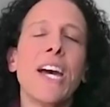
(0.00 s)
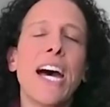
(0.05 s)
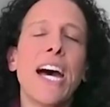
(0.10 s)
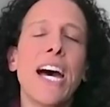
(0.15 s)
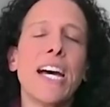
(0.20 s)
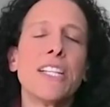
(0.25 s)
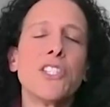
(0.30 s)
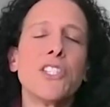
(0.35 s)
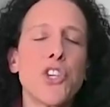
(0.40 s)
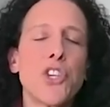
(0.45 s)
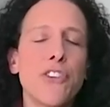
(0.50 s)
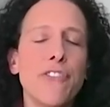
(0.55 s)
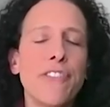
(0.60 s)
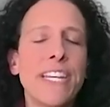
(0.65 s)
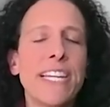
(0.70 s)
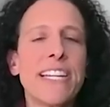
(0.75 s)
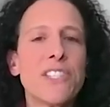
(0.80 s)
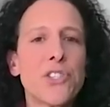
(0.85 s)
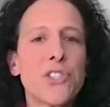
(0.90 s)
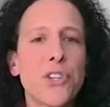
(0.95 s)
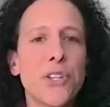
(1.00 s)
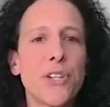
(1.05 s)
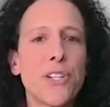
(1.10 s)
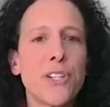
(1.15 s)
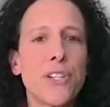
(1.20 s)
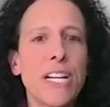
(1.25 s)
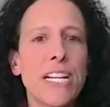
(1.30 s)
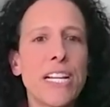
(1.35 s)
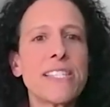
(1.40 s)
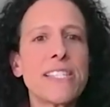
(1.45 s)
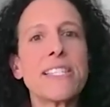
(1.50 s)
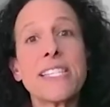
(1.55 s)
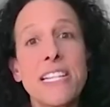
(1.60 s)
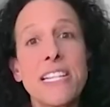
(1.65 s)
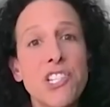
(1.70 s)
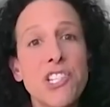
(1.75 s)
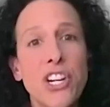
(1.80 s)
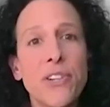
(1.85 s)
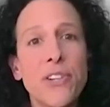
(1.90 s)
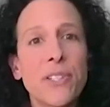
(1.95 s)
Uh, serving as their
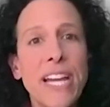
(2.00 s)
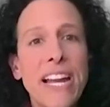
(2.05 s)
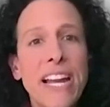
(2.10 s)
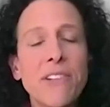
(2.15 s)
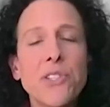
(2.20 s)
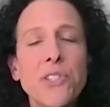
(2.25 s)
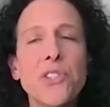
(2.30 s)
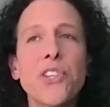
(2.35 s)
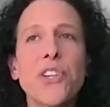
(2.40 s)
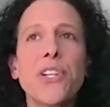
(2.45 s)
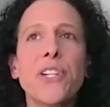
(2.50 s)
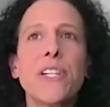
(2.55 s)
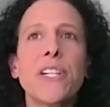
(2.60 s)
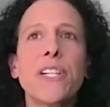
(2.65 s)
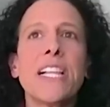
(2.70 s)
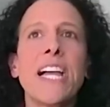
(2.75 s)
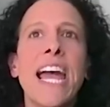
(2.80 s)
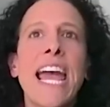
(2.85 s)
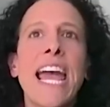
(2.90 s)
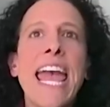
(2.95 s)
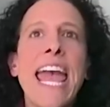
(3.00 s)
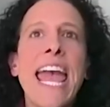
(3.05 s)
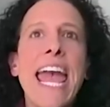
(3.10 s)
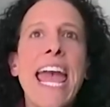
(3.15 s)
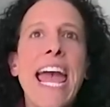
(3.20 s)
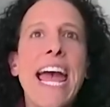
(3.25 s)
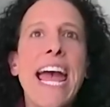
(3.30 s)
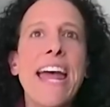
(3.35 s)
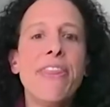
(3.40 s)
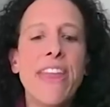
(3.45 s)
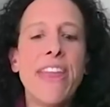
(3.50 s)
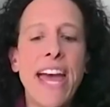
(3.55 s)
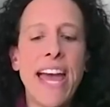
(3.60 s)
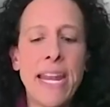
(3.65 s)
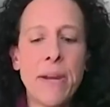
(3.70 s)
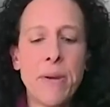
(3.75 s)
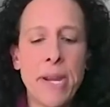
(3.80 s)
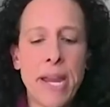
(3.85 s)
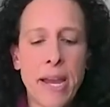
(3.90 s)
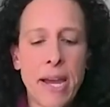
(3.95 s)
assistant general counsel, and
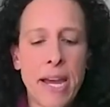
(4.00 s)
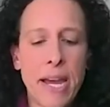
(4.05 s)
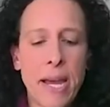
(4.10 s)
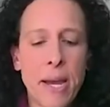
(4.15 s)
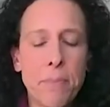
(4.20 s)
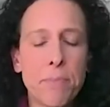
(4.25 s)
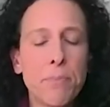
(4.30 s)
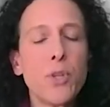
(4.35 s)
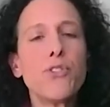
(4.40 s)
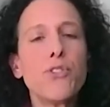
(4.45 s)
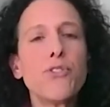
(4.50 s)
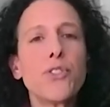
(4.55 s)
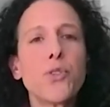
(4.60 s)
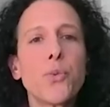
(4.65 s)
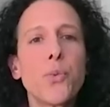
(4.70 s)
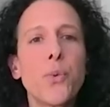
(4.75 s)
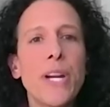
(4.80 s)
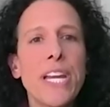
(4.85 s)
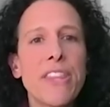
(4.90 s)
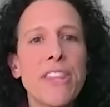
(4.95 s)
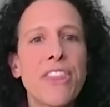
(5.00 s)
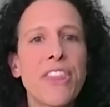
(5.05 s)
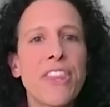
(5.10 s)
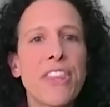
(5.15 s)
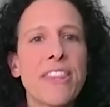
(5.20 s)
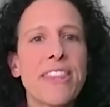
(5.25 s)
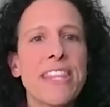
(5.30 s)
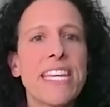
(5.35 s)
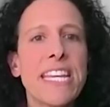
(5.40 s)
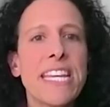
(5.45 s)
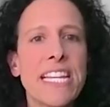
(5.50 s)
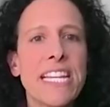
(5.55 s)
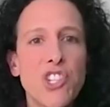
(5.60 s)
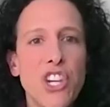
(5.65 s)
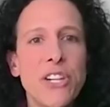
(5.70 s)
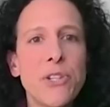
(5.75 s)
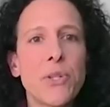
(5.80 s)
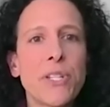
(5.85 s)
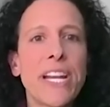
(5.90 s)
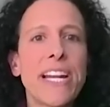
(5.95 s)
then uh, moved with the
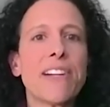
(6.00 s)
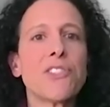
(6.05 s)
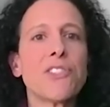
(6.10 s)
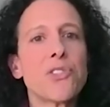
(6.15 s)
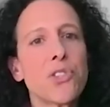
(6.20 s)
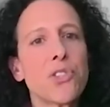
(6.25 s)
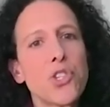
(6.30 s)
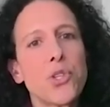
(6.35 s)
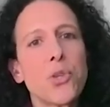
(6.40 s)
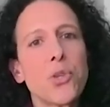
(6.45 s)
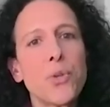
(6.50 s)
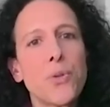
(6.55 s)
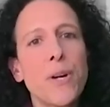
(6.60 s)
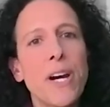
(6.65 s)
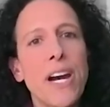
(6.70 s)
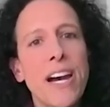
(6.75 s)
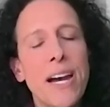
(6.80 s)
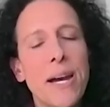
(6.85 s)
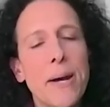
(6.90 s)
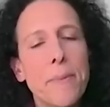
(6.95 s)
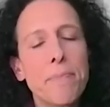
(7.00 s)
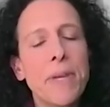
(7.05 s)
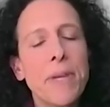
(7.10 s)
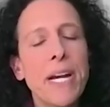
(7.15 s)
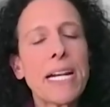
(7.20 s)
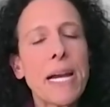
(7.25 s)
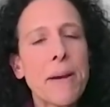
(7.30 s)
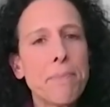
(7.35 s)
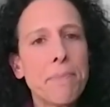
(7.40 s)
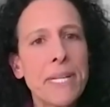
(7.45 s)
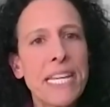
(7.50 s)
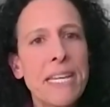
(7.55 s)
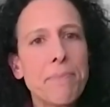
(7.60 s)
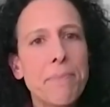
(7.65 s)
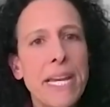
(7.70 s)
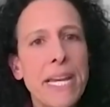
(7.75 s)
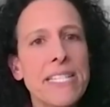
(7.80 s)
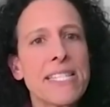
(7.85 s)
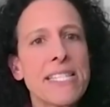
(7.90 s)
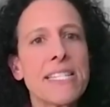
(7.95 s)
general counsel to um, a company
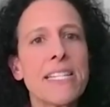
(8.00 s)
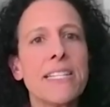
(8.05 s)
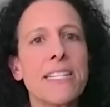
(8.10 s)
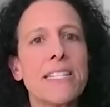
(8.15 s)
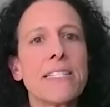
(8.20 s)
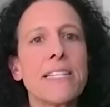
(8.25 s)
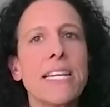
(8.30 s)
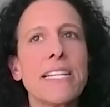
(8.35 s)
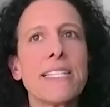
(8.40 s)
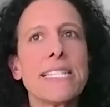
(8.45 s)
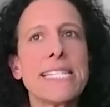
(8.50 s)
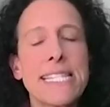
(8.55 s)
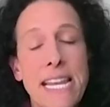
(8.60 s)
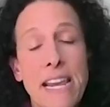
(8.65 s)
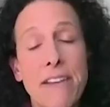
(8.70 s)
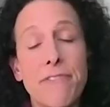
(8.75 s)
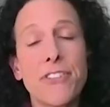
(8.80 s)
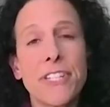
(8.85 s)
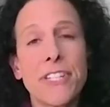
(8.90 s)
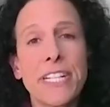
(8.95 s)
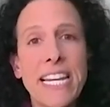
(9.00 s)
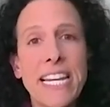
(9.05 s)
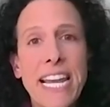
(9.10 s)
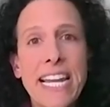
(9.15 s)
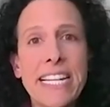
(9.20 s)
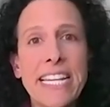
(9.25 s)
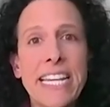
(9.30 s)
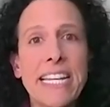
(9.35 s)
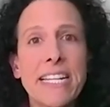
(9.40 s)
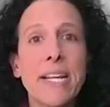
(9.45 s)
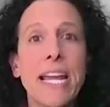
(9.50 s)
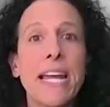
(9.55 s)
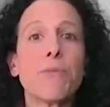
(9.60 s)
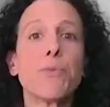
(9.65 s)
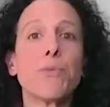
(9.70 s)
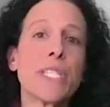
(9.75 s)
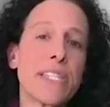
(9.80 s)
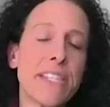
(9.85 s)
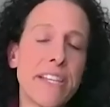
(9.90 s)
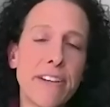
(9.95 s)
based in Stamford, Connecticut.
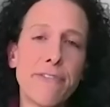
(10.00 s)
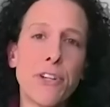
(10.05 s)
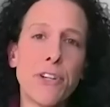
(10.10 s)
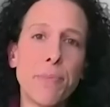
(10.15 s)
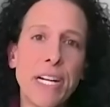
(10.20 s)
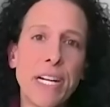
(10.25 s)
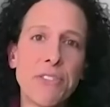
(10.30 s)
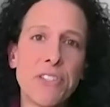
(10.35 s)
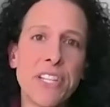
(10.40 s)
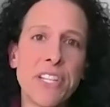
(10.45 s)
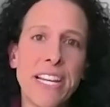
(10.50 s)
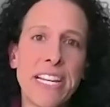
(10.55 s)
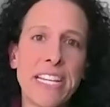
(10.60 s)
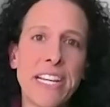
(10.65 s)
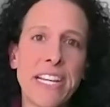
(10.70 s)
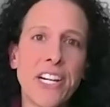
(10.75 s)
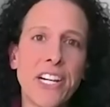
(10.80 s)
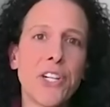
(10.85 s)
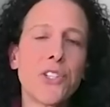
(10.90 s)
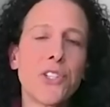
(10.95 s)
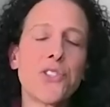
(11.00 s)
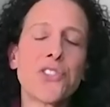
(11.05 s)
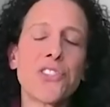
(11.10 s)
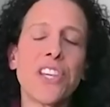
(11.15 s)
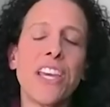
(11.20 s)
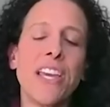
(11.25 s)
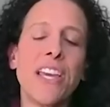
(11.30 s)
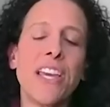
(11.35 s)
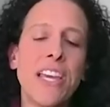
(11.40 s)
Was there for about 10 years.